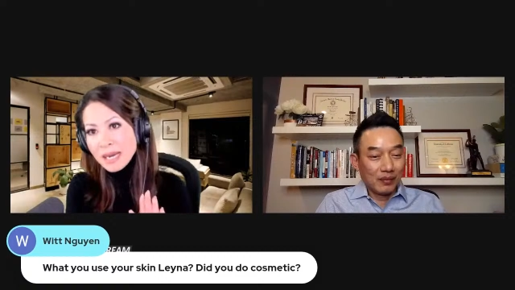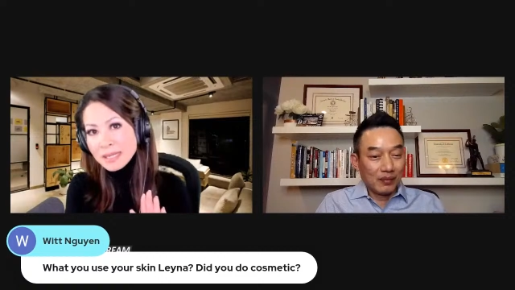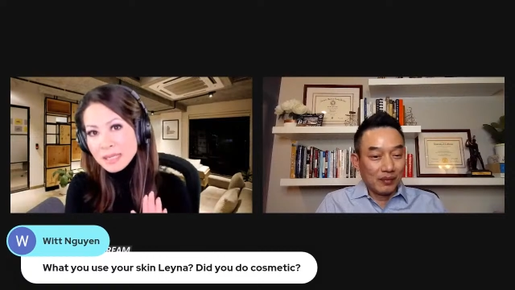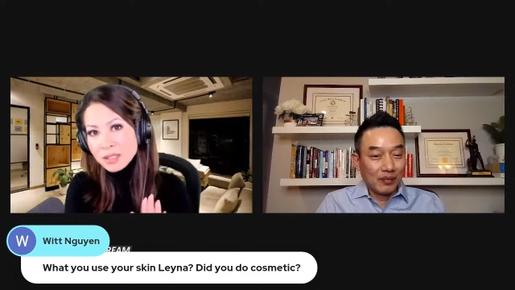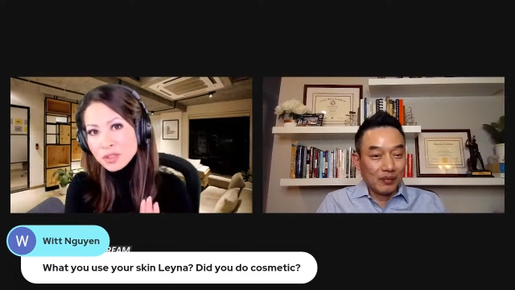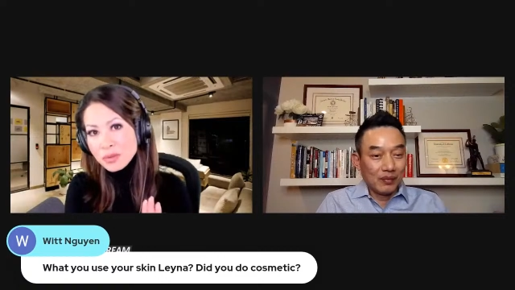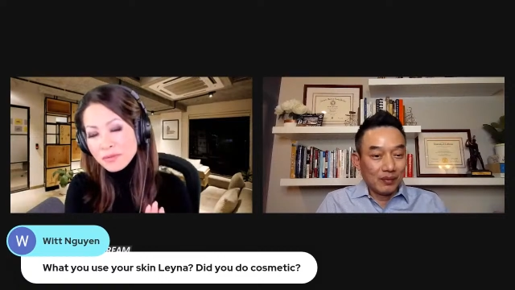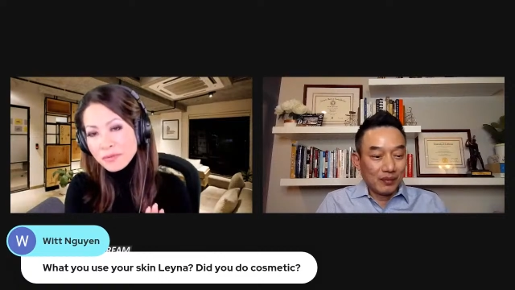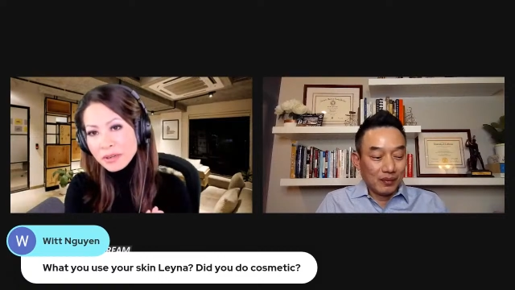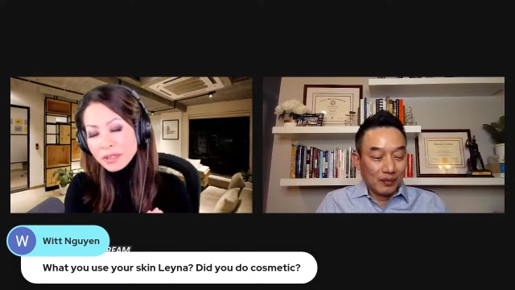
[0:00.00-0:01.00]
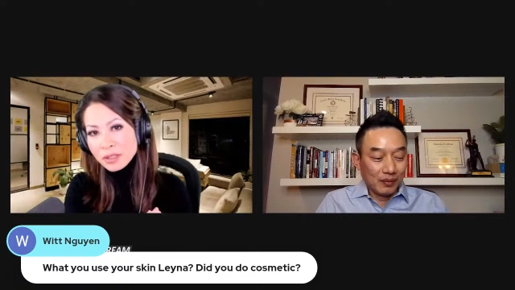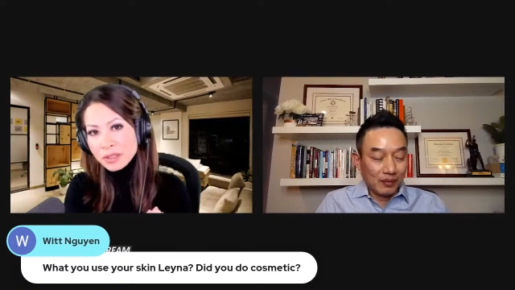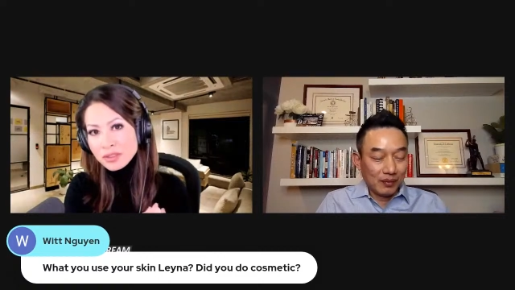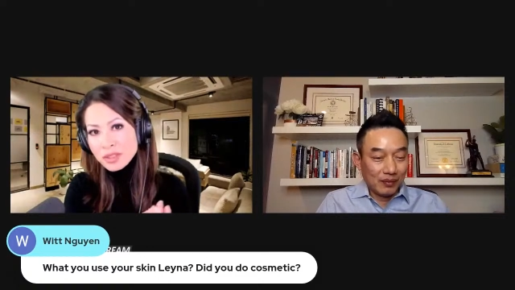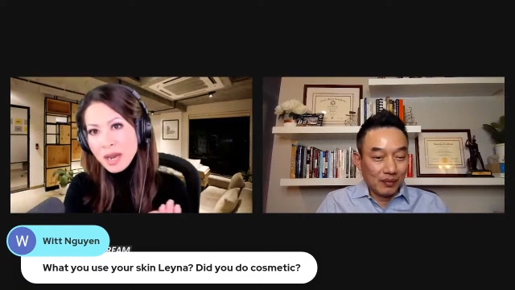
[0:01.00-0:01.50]
Speaker 1: didn't do a very
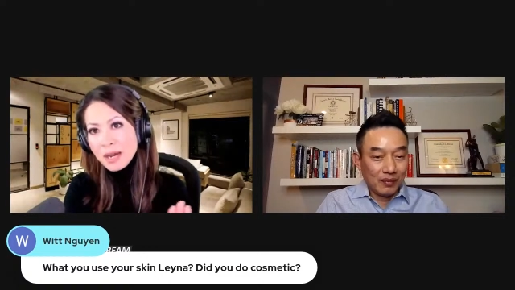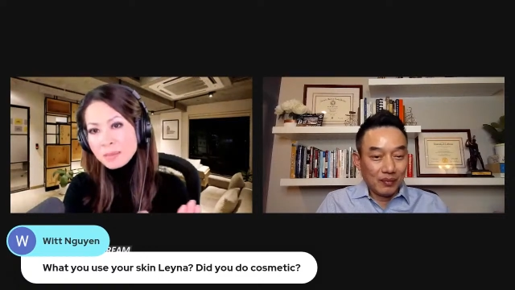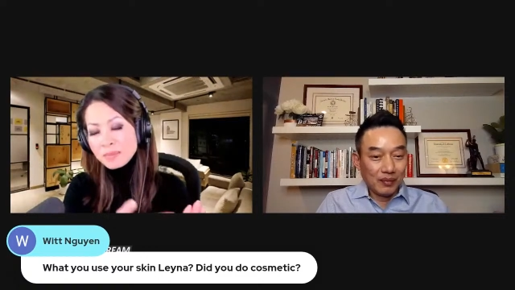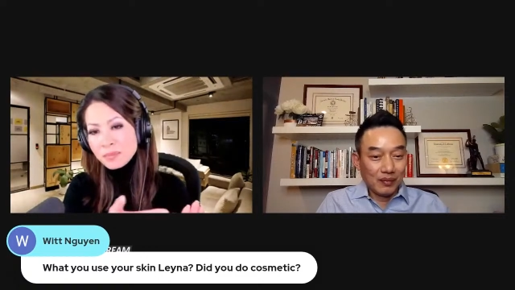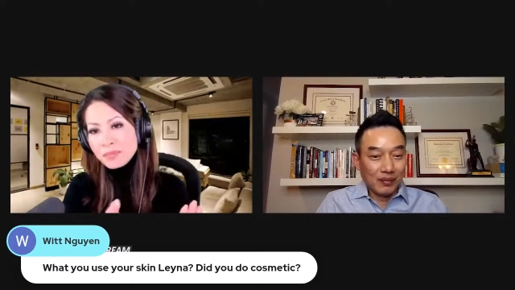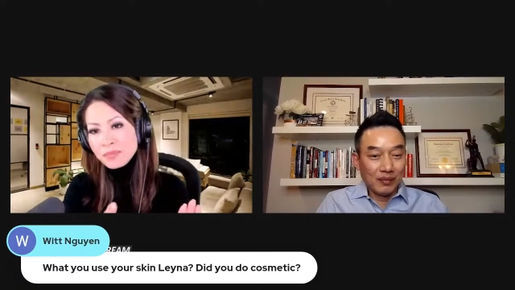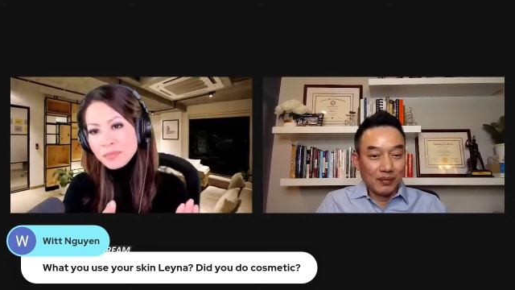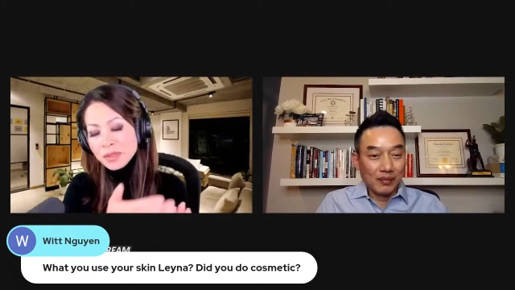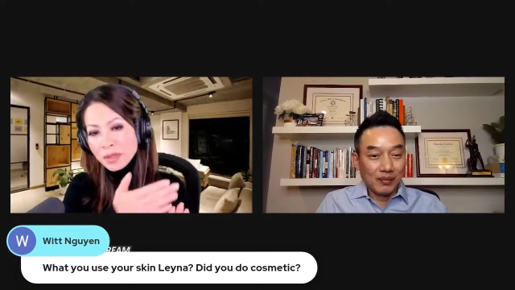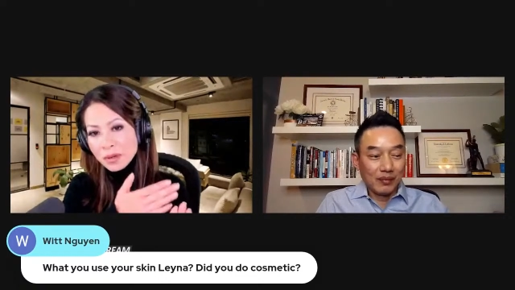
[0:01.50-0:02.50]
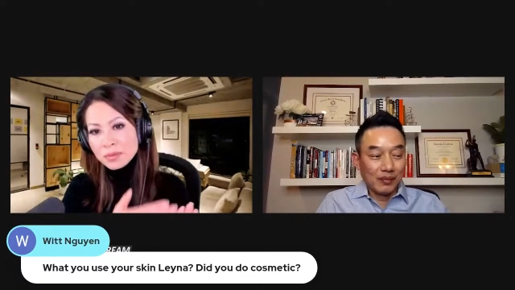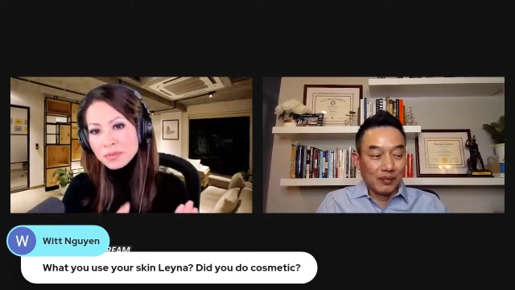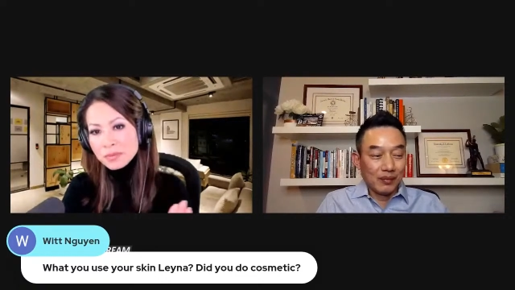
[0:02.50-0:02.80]
good job, you know,